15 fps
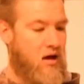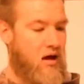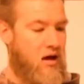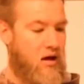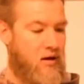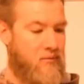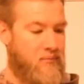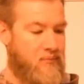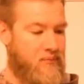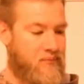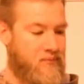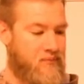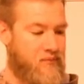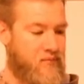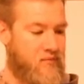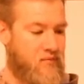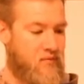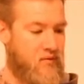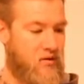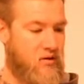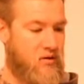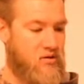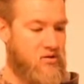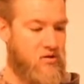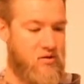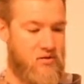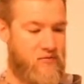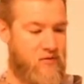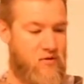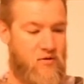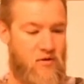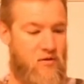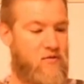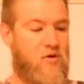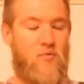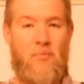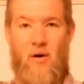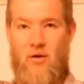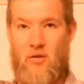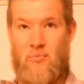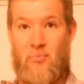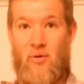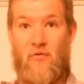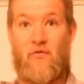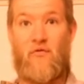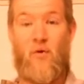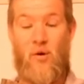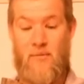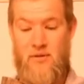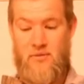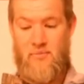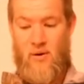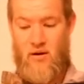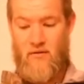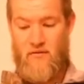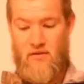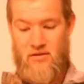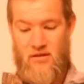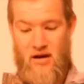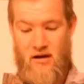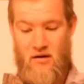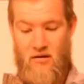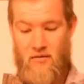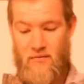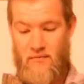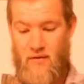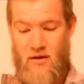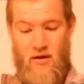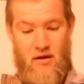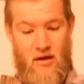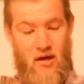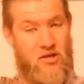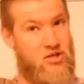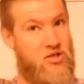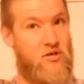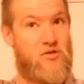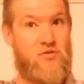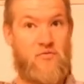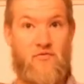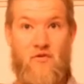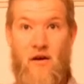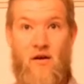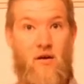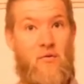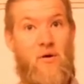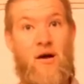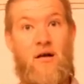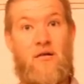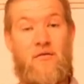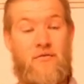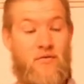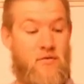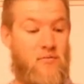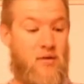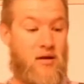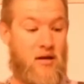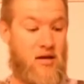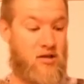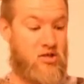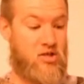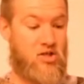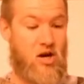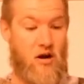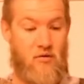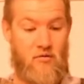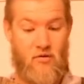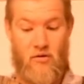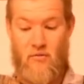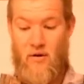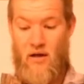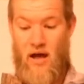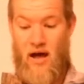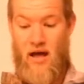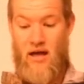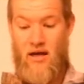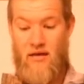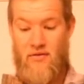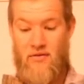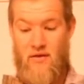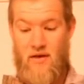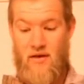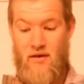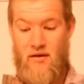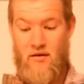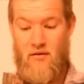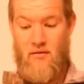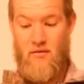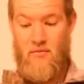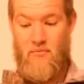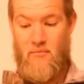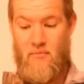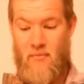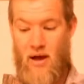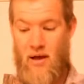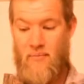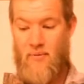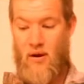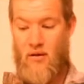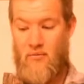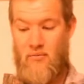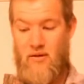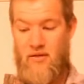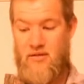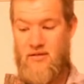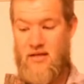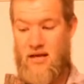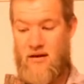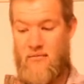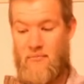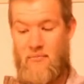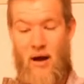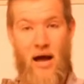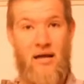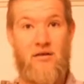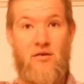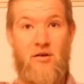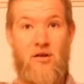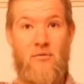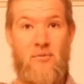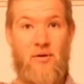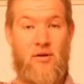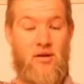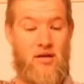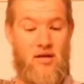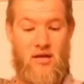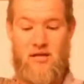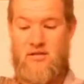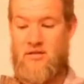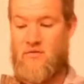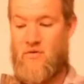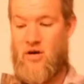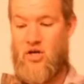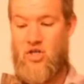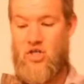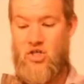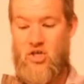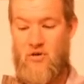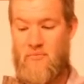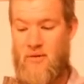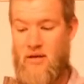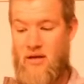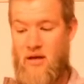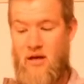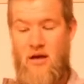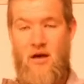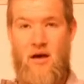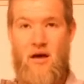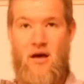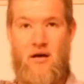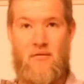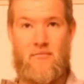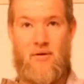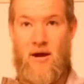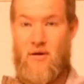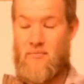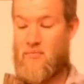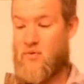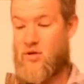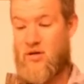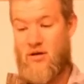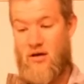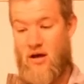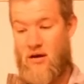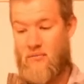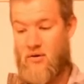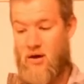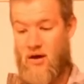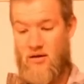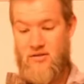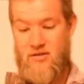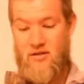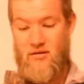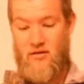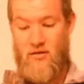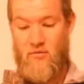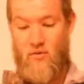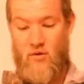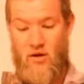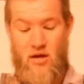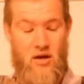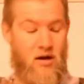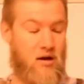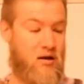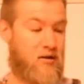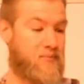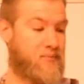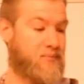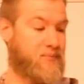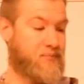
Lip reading: So as for the review part, the performance part of this arrow, it shoots very well for me. It's shot really well. I think my problem is that my tuning ability isn't where it should be, but I'm constantly working on it.